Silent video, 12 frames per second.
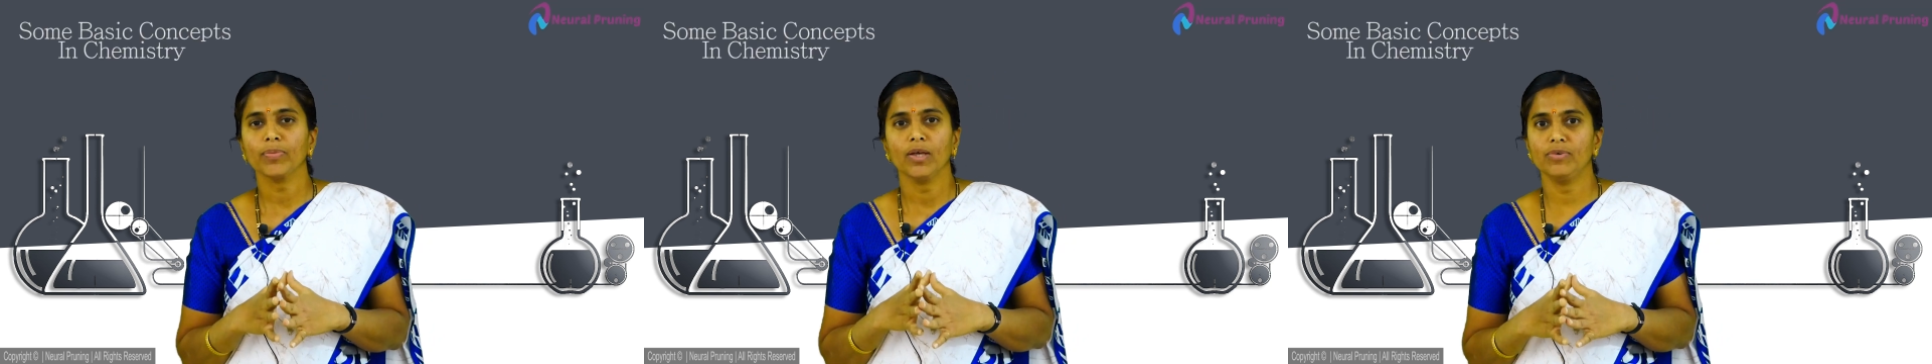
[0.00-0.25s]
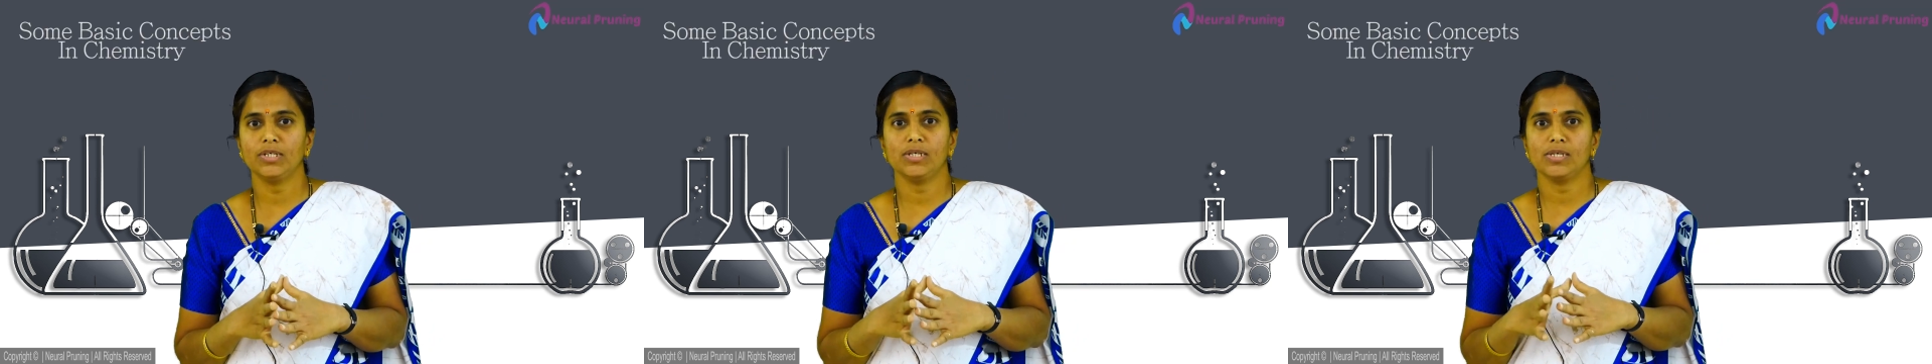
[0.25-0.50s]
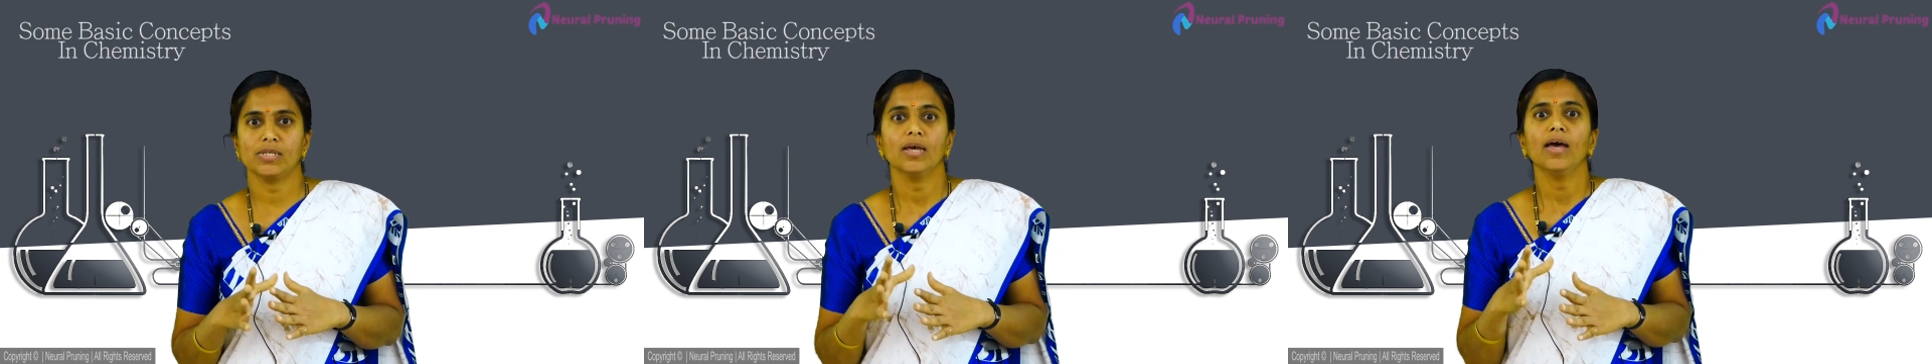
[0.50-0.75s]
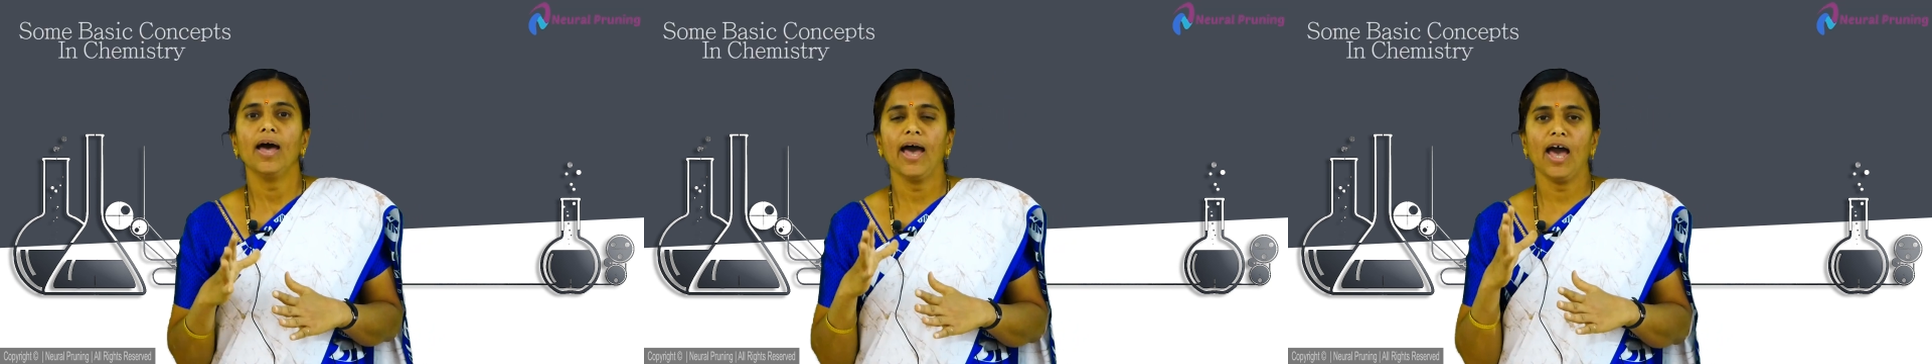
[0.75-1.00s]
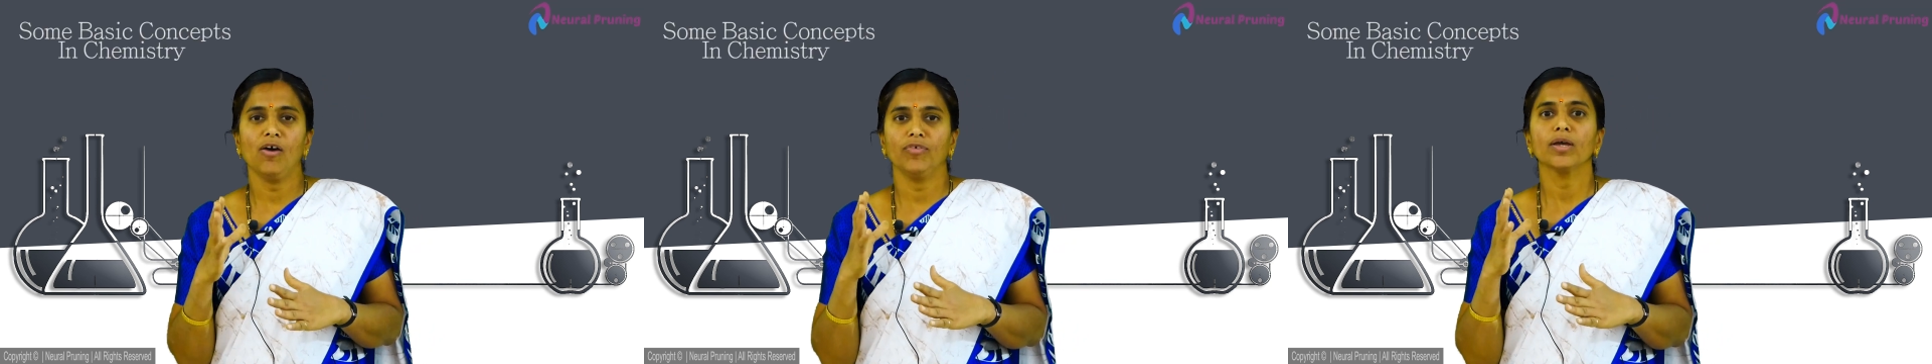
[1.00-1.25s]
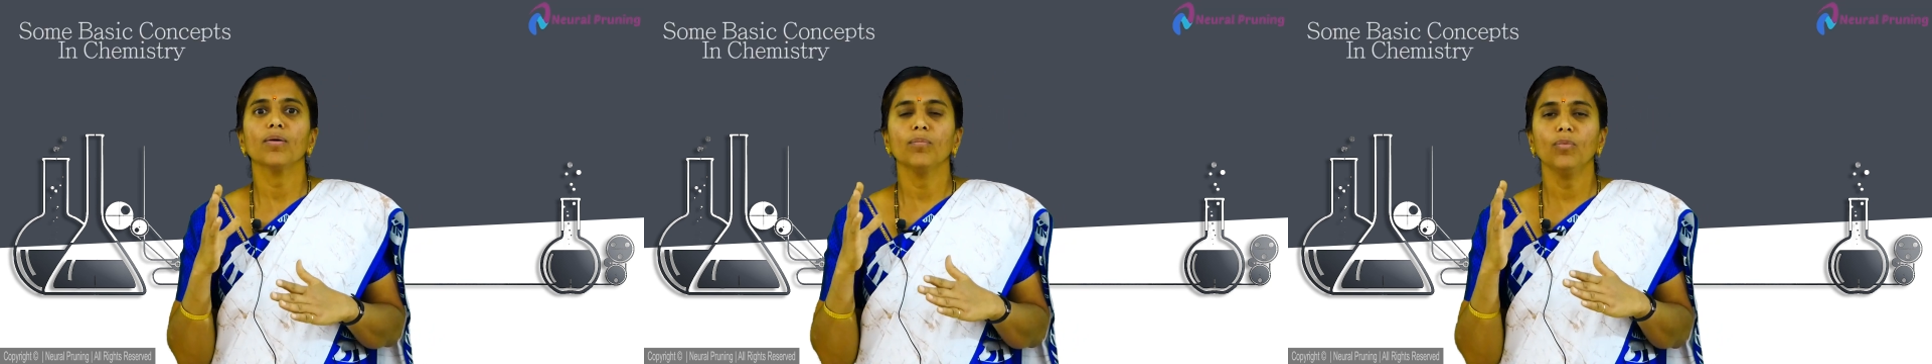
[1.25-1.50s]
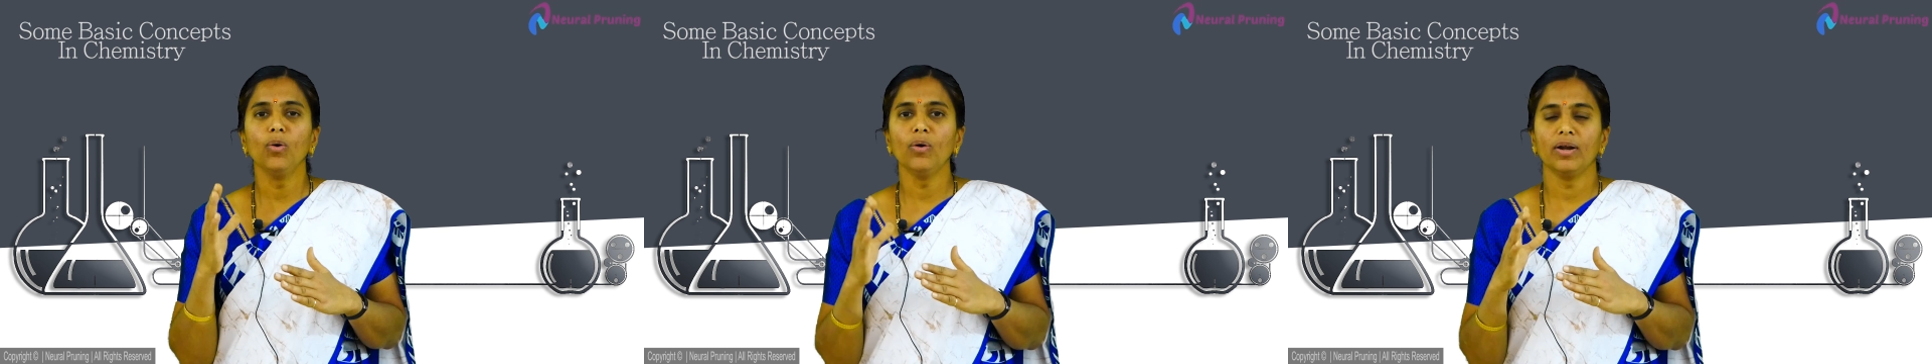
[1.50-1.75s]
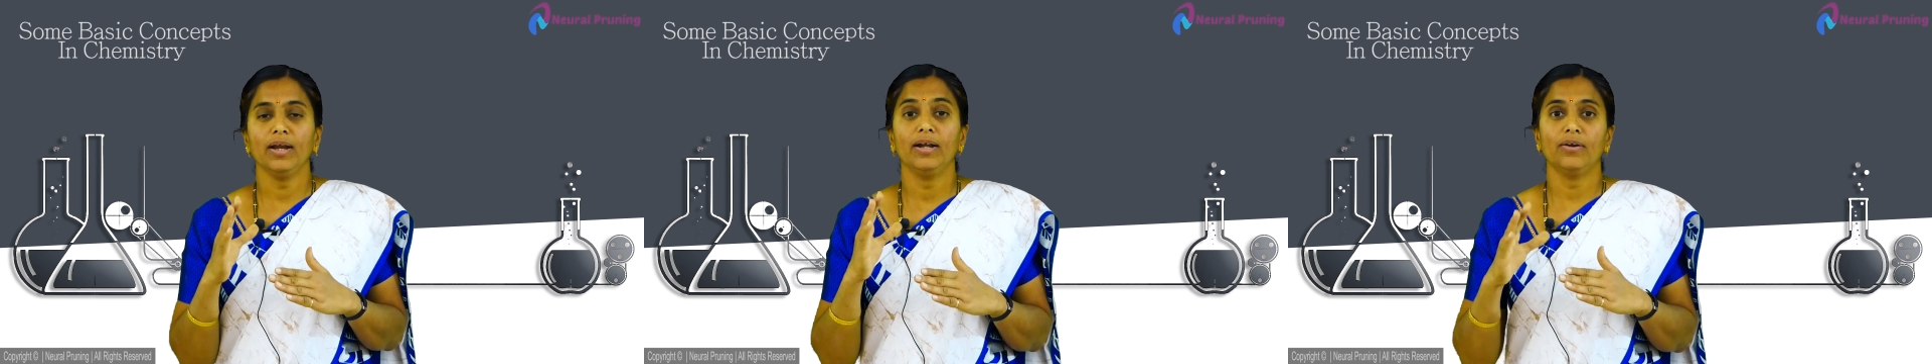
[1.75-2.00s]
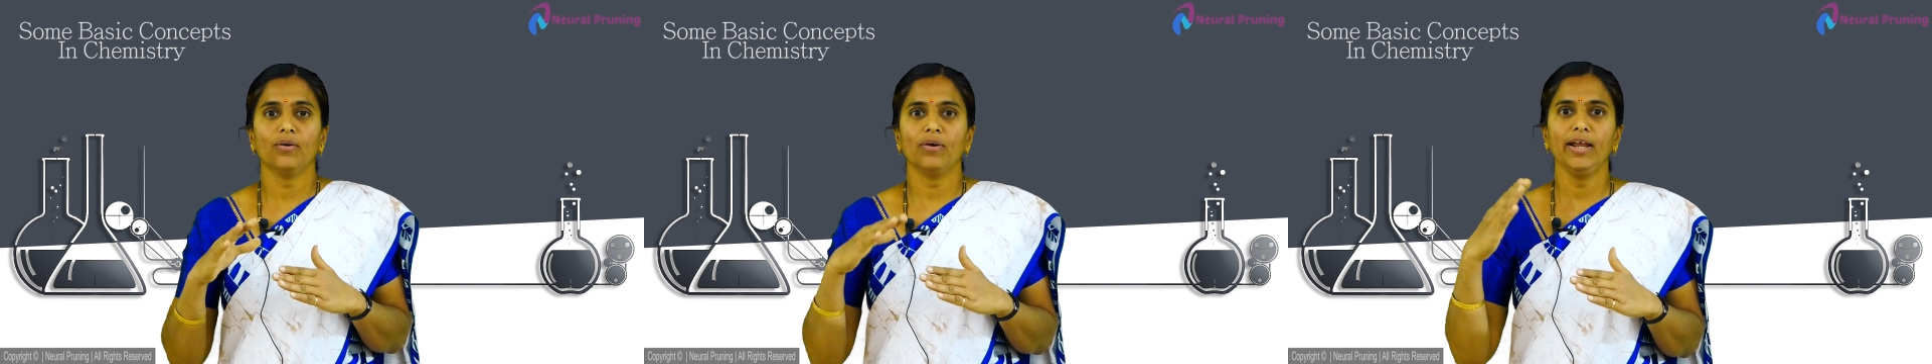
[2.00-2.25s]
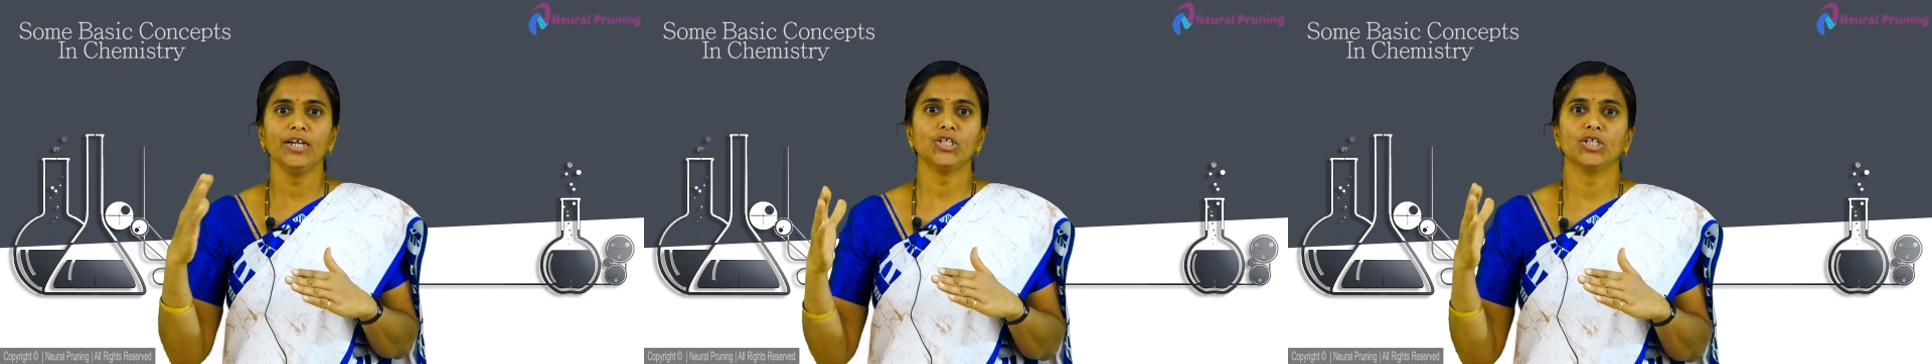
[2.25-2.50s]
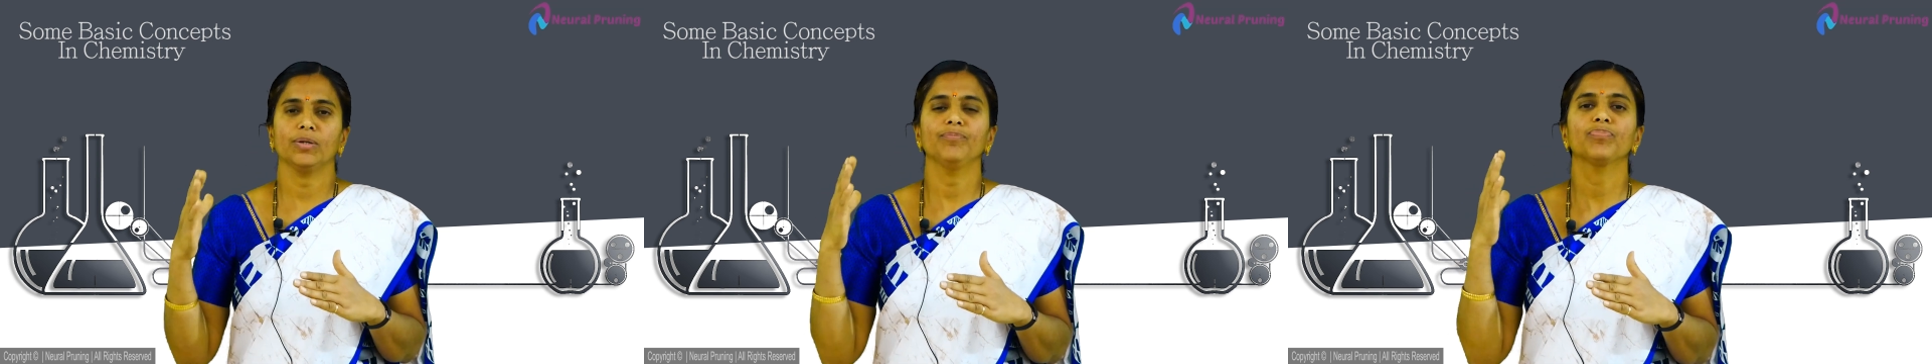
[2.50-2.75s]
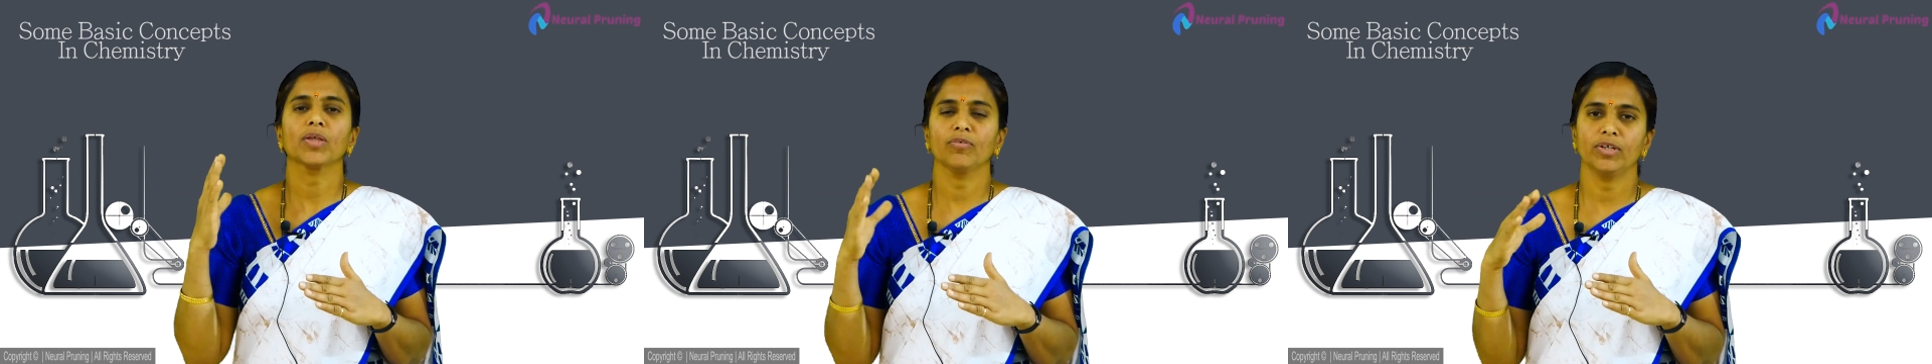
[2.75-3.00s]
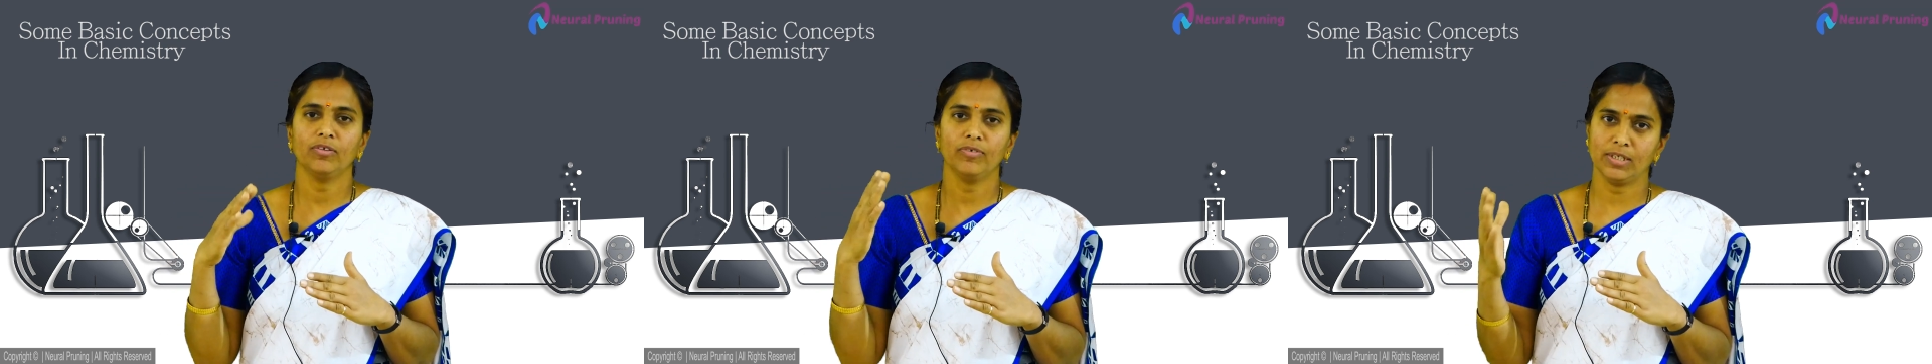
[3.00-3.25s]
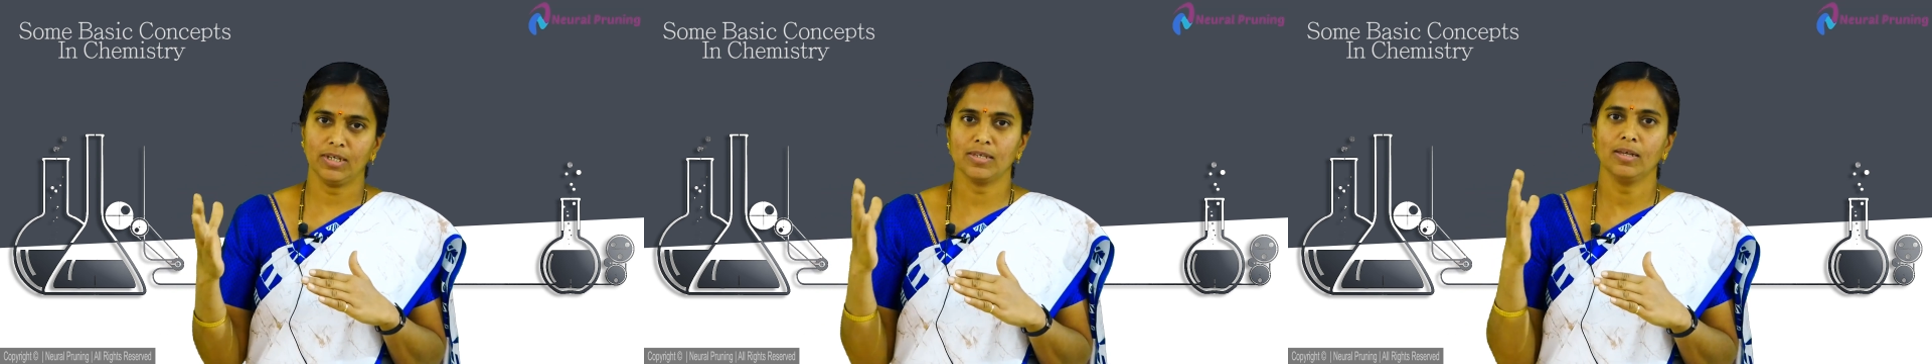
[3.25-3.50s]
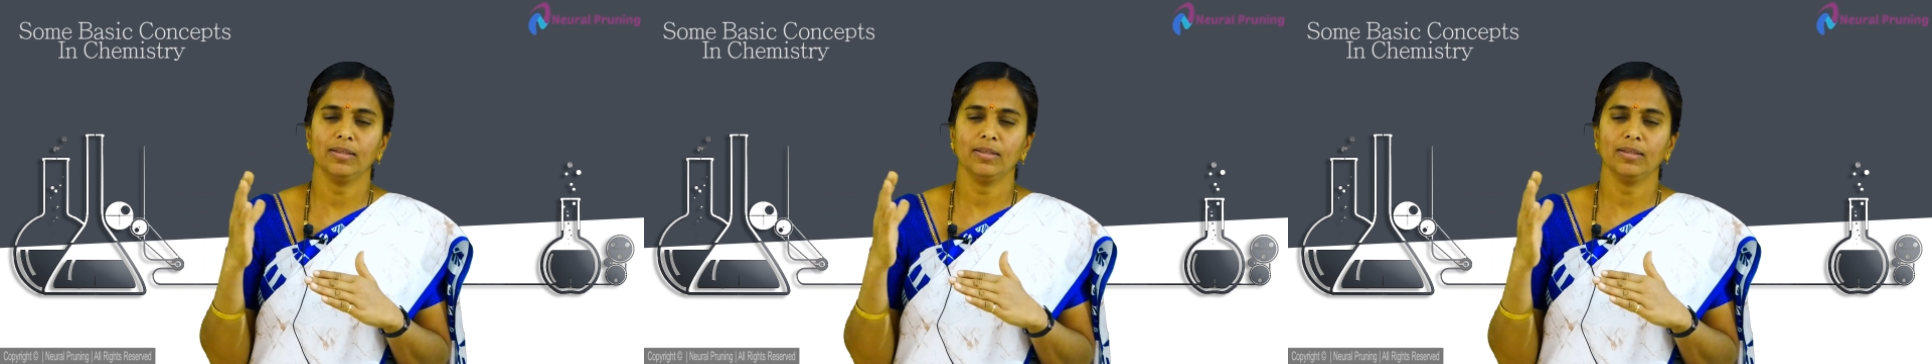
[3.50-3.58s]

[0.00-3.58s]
which is having more interrelation with physics,